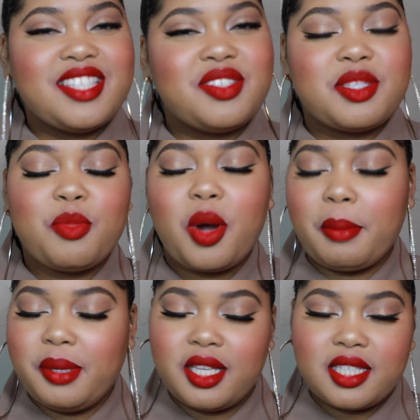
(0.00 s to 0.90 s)
this one's more
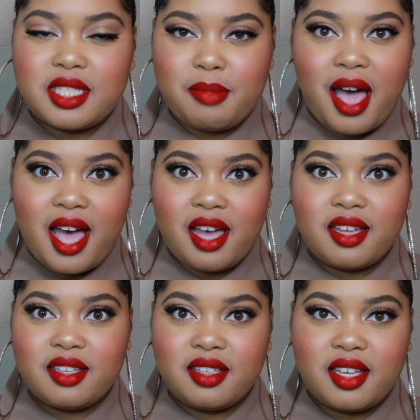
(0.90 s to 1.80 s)
appealing to my
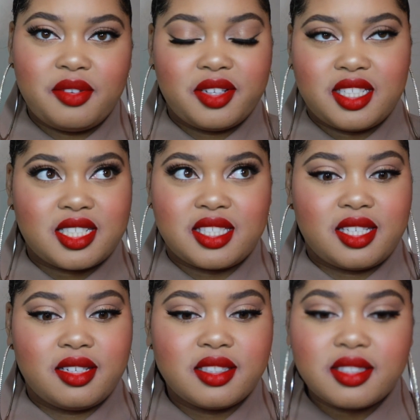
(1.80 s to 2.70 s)
eye. It really just
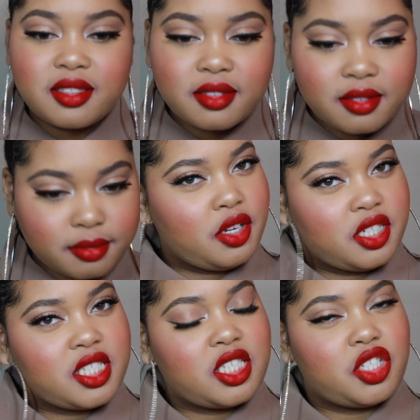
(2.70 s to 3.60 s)
is. You're
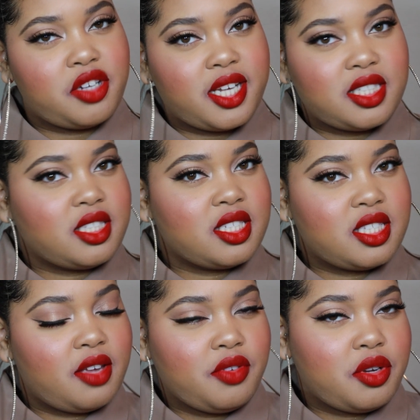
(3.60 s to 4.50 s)
just attracted to
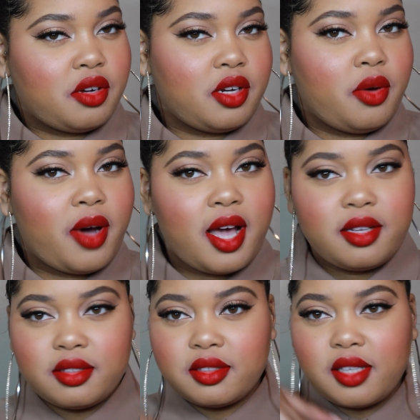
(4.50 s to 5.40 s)
stuff and you don't know
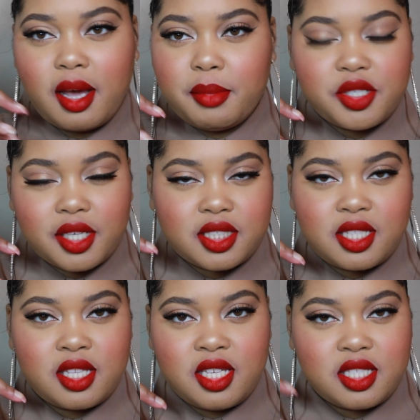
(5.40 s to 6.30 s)
why. I'm attracted
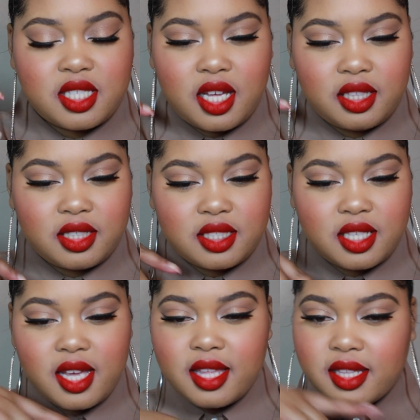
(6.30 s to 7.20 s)
to these
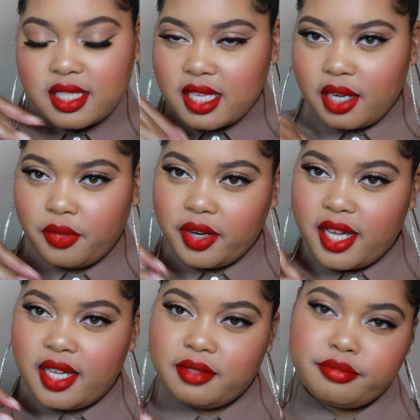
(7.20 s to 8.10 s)
colors. This kind of
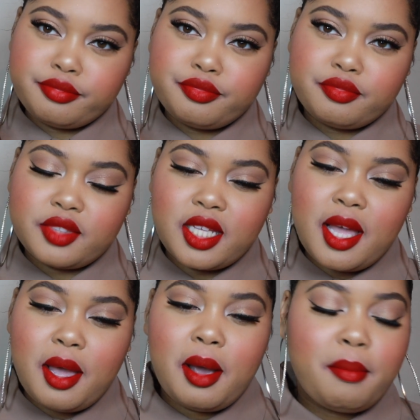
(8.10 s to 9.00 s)
red,
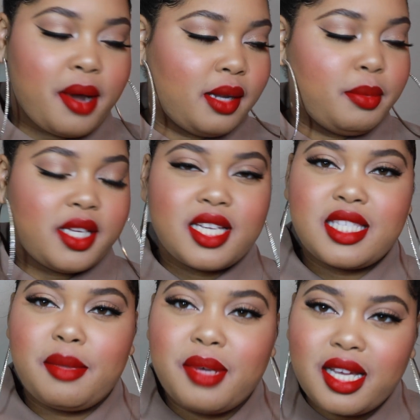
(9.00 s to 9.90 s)
probably
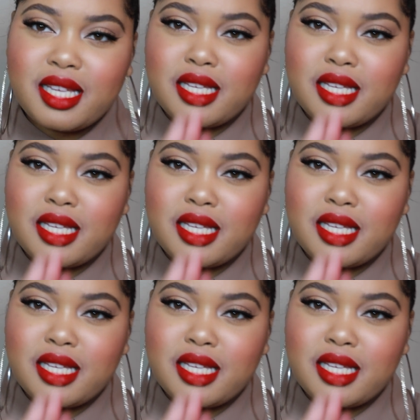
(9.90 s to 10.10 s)
because I'm a